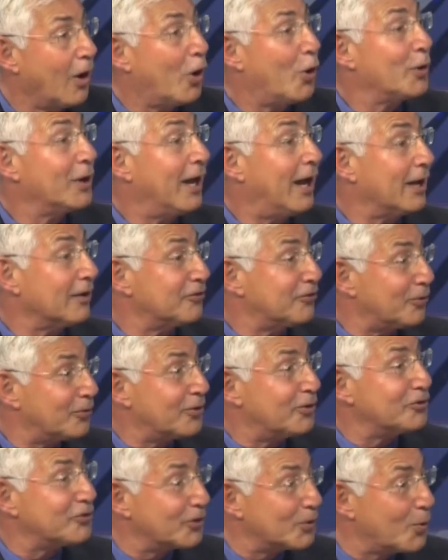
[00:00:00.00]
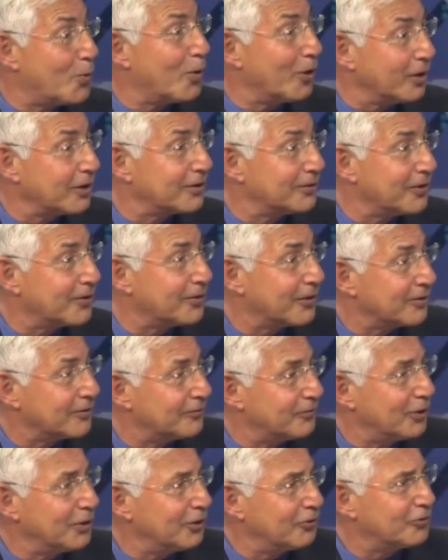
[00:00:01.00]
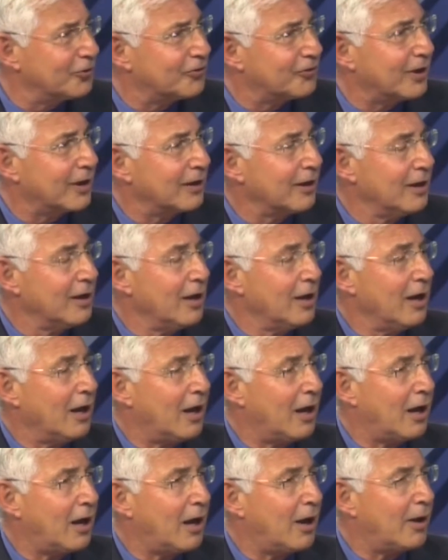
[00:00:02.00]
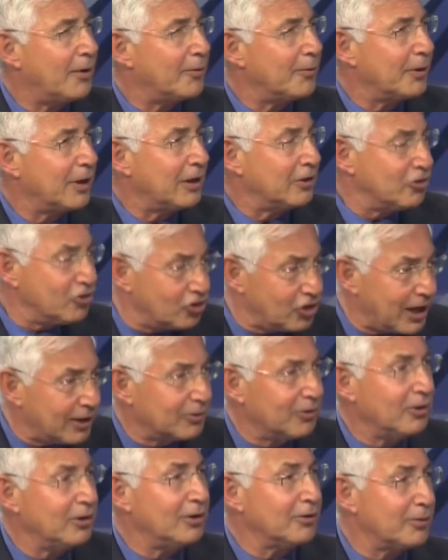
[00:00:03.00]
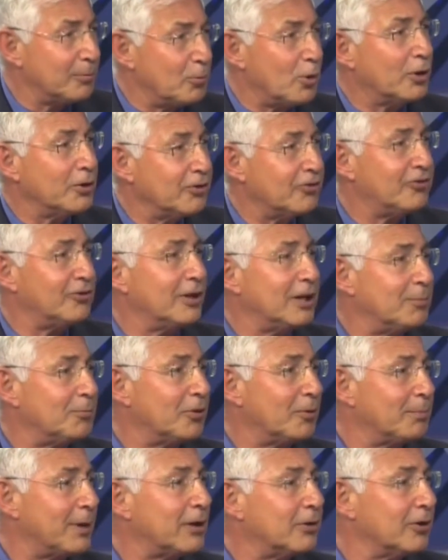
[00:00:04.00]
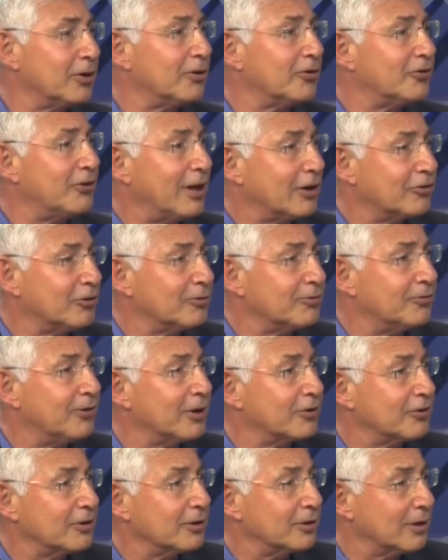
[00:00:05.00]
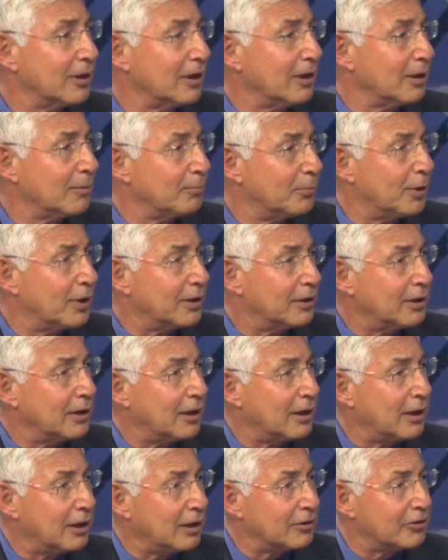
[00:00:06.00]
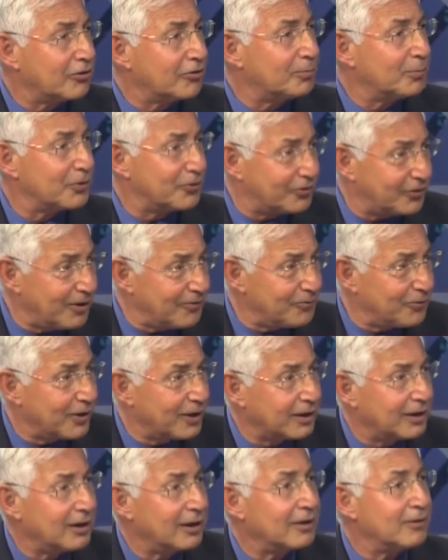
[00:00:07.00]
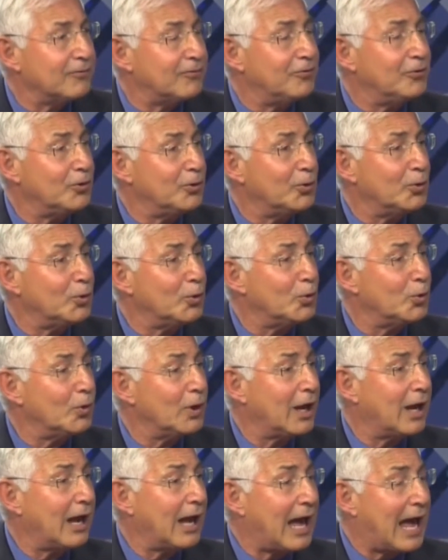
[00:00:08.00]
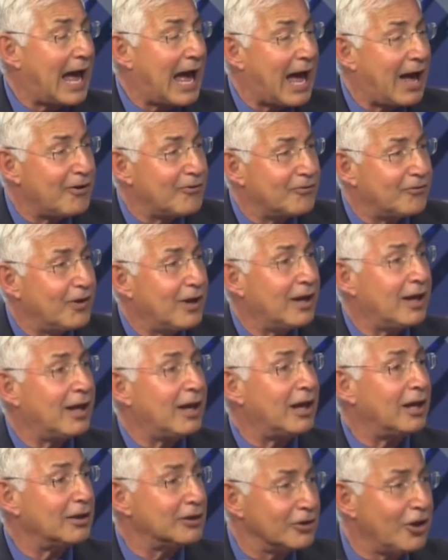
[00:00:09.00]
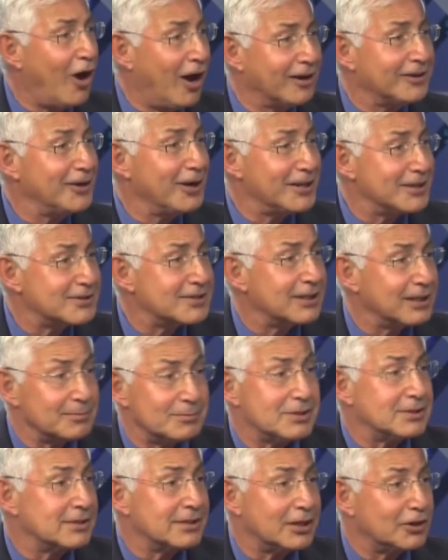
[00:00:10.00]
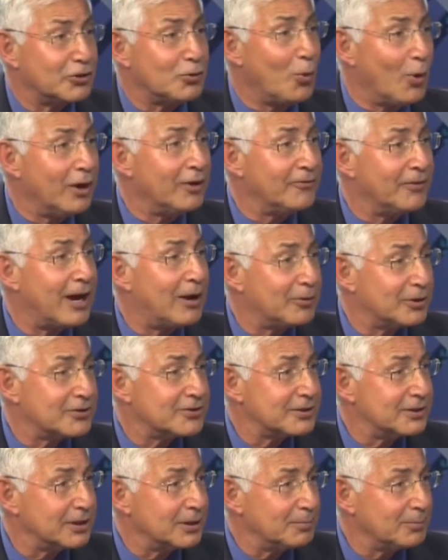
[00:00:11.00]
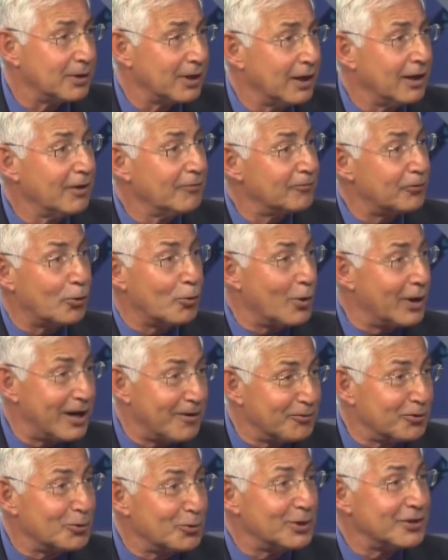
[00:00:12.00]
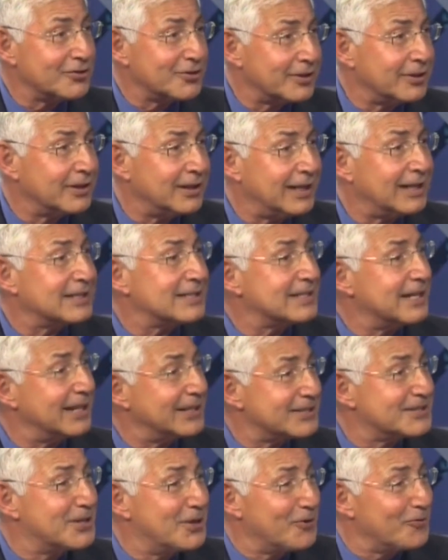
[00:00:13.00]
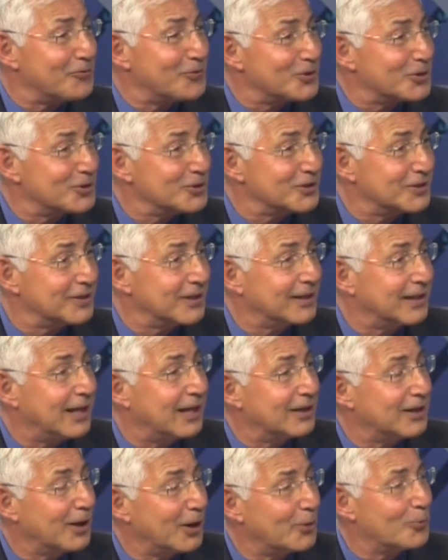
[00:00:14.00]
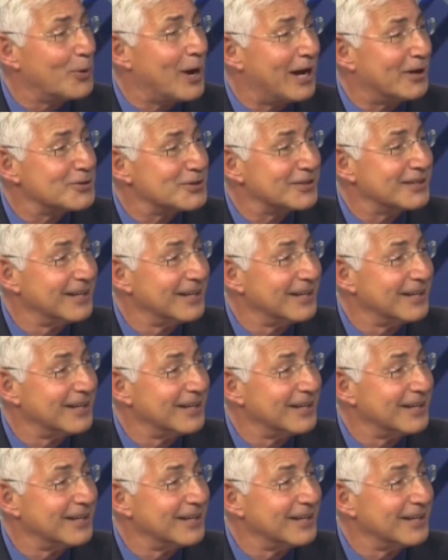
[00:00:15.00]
Oh yeah, so there's a quirk to this, very interesting. In general, the more you sleep, the better your sexual function. But in specific, if you have a long night's sleep, let's say 12 hours sleep, for whatever reason, the next day it's difficult to get aroused.